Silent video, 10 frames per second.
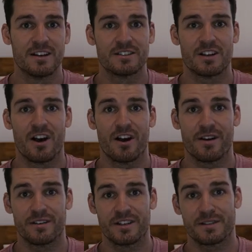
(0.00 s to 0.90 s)

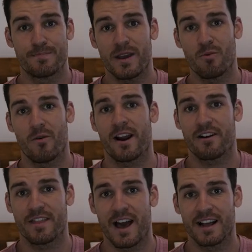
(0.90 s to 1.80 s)
So just be aware
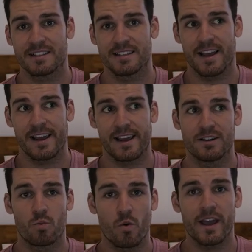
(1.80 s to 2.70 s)
of that,
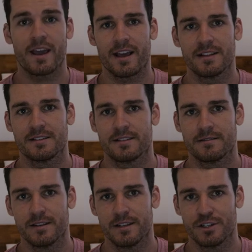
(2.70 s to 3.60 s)
and weekends
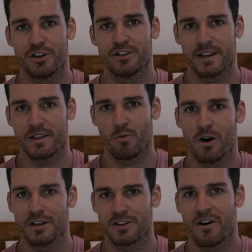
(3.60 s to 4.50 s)
is usually the
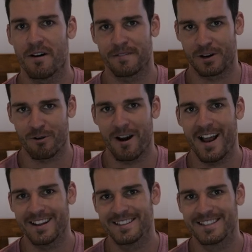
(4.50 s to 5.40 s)
worst time for
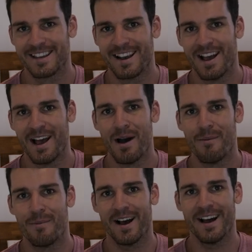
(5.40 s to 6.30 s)
crowds.
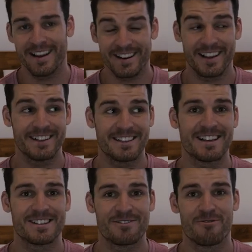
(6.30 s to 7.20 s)
But it
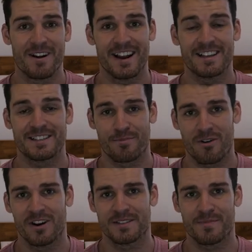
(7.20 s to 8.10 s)
doesn't really
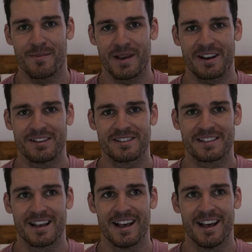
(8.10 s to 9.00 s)
surprise me
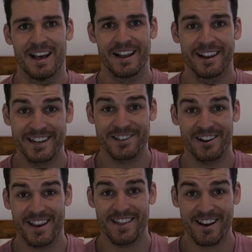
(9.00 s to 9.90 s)
because
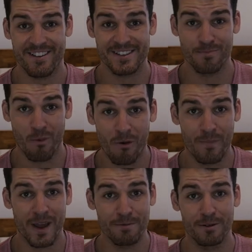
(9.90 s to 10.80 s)
literally there is more
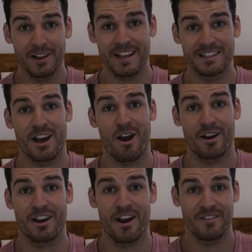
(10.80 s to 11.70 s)
people in
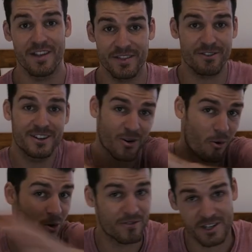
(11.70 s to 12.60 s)
Tokyo than there is
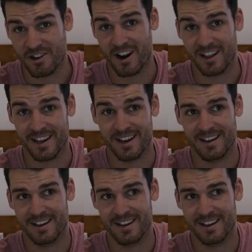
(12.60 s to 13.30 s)
all of Australia.